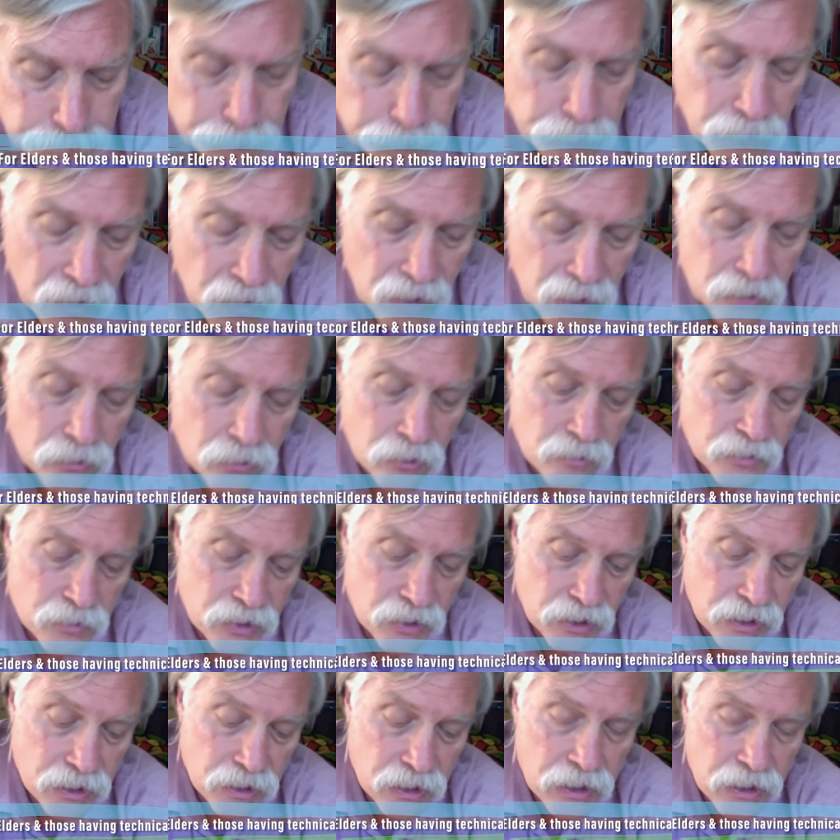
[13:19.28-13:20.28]
In terms
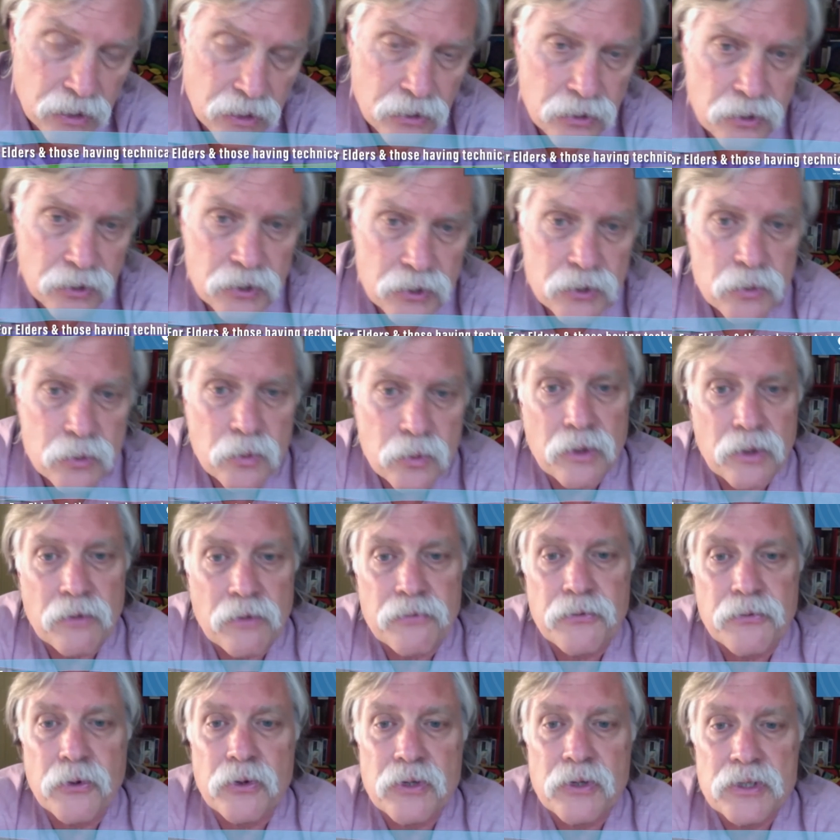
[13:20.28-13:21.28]
of the tiers, we're
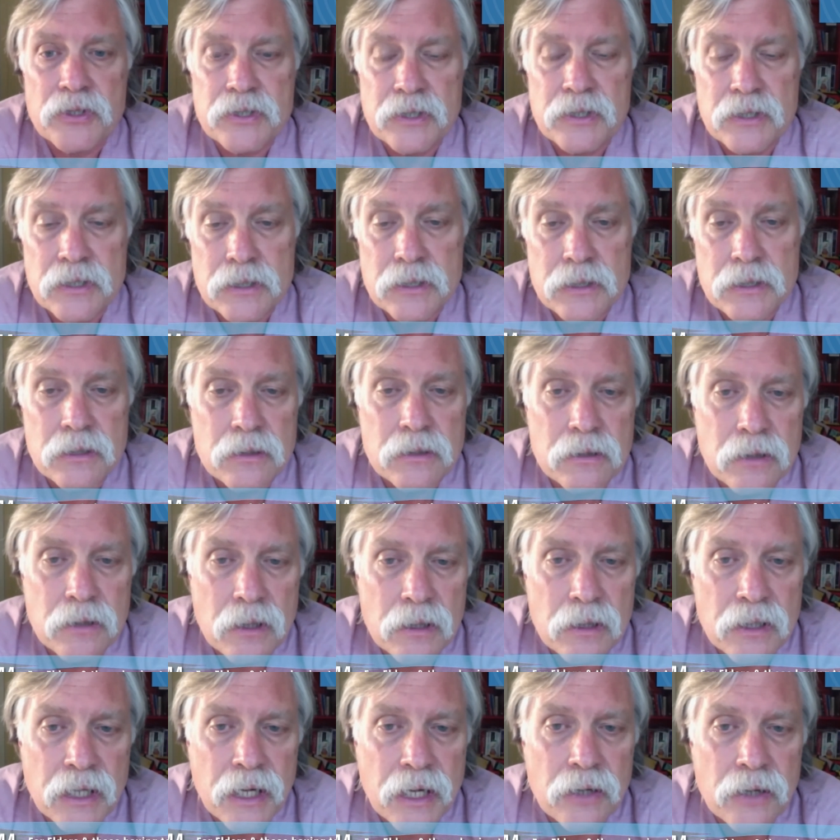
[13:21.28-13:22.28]
focusing still
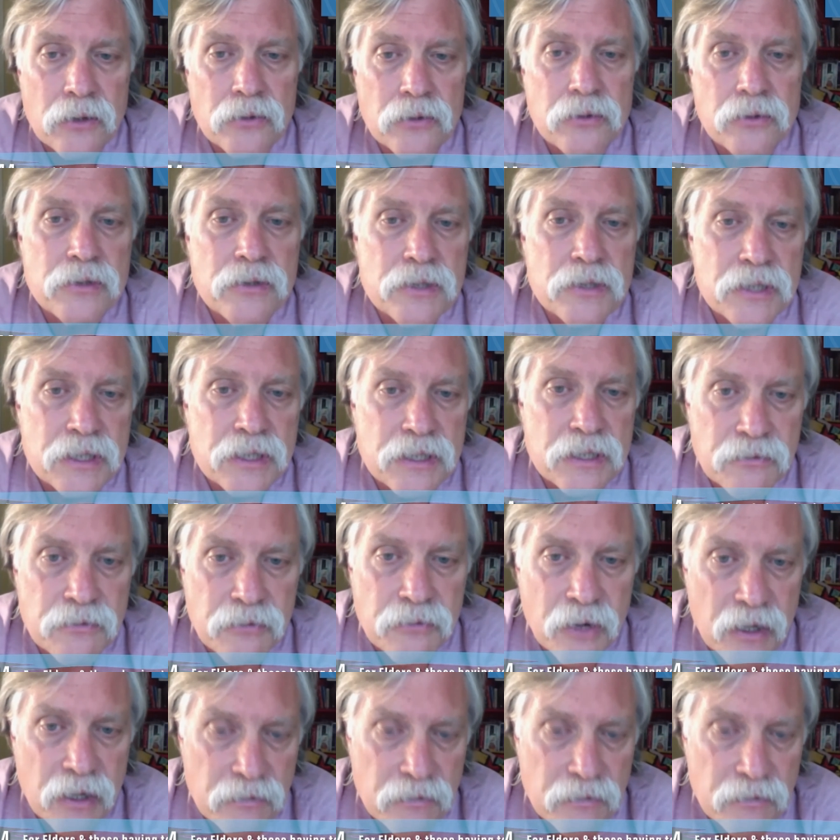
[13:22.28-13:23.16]
on the elders, 65